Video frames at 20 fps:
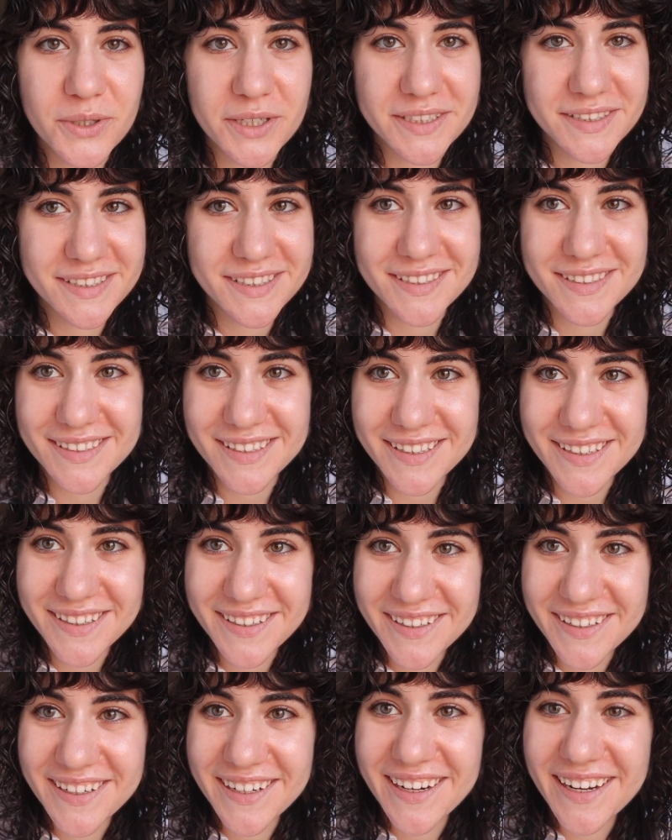face does
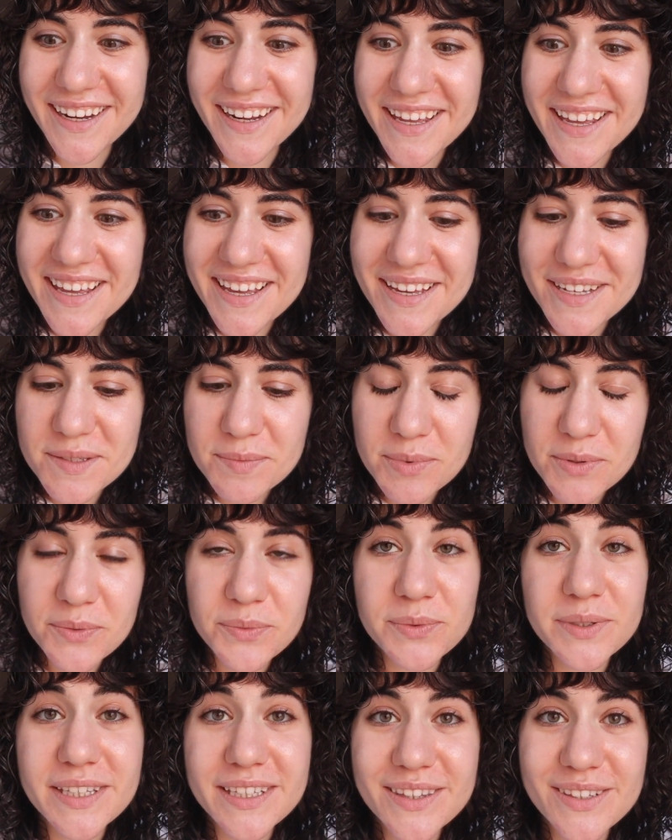glitter. It's been a
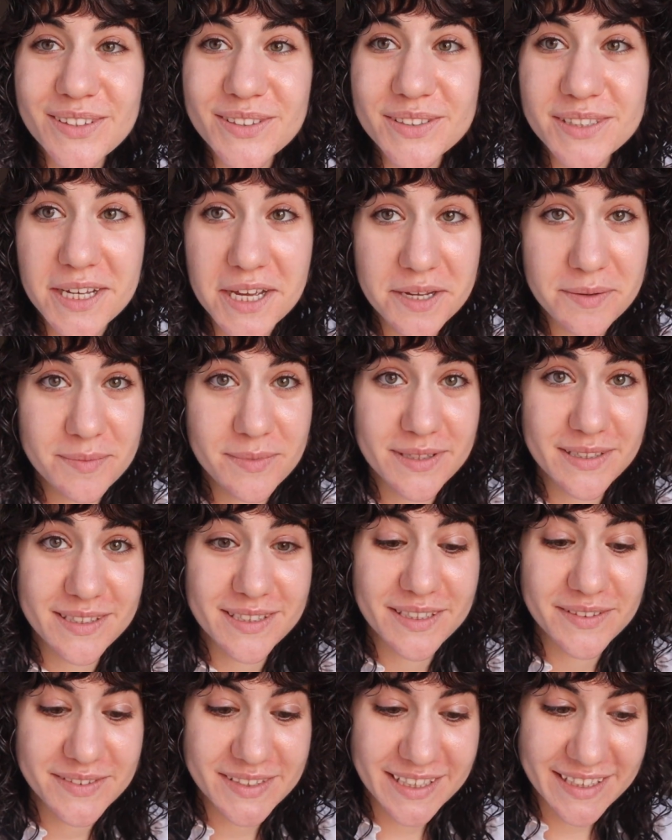really long time since
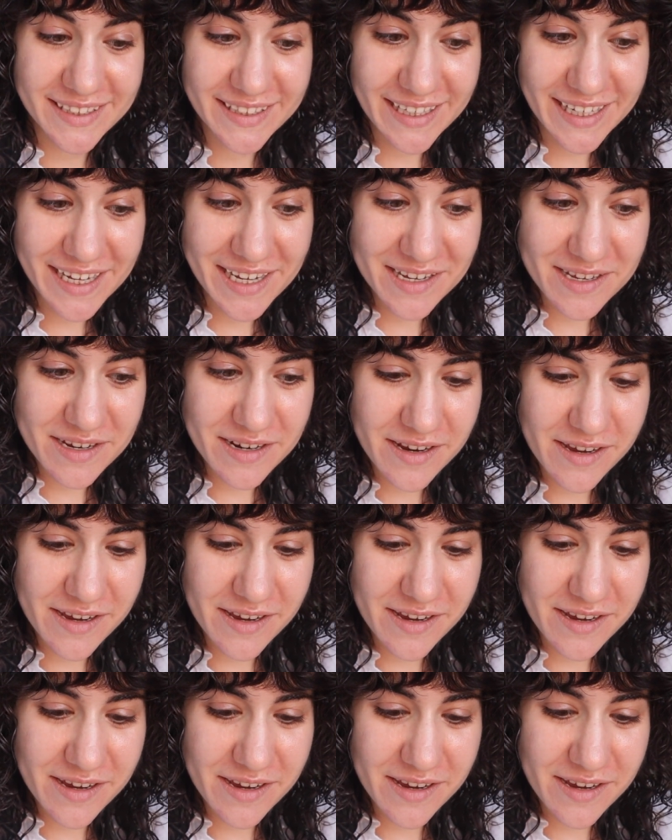I've said that.